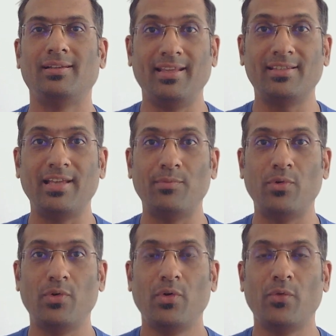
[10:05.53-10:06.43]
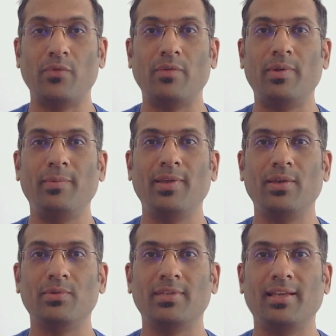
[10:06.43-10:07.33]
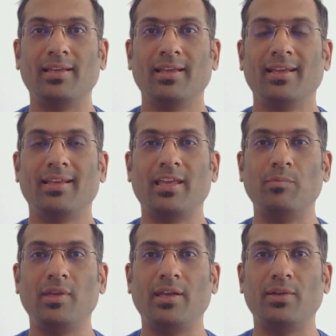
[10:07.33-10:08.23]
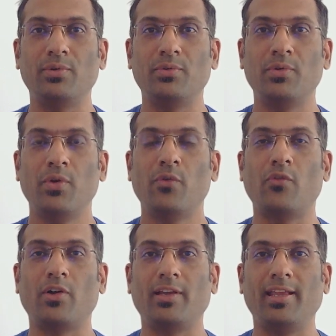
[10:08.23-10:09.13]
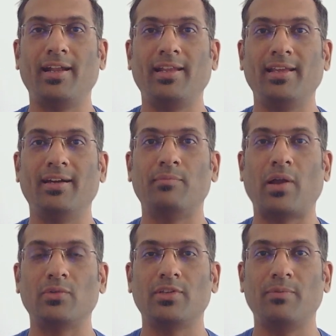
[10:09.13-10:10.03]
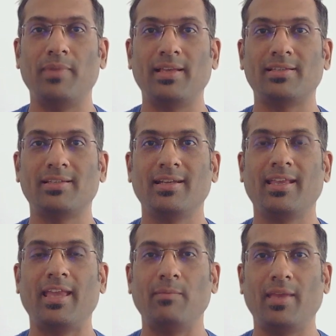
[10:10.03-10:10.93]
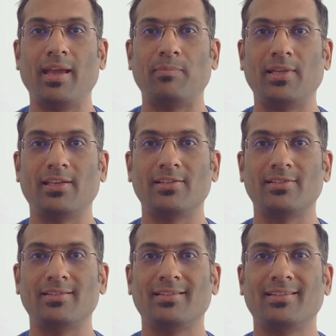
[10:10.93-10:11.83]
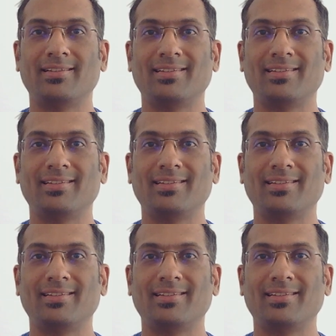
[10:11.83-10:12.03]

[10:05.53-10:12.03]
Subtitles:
In this demo, we will be using Kimi K2 for creating a browser-based gaming application.